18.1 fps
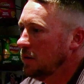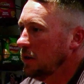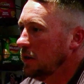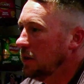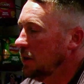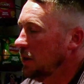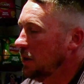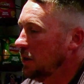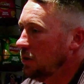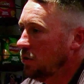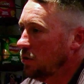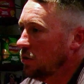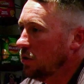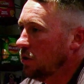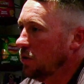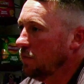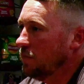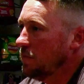It's
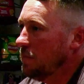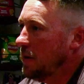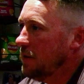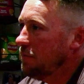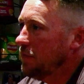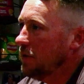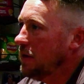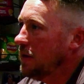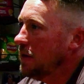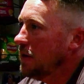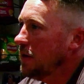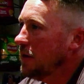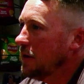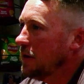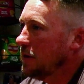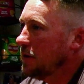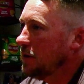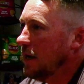just another method, isn't it,
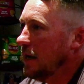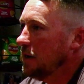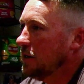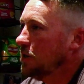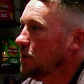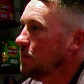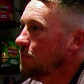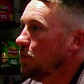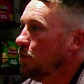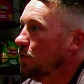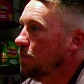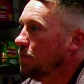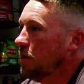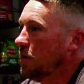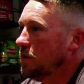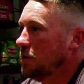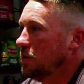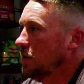that catches more fish.